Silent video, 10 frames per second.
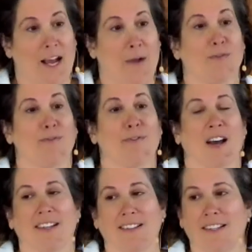I was
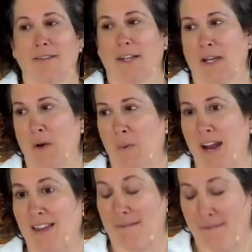finally living in a
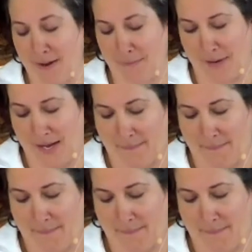way that fit me.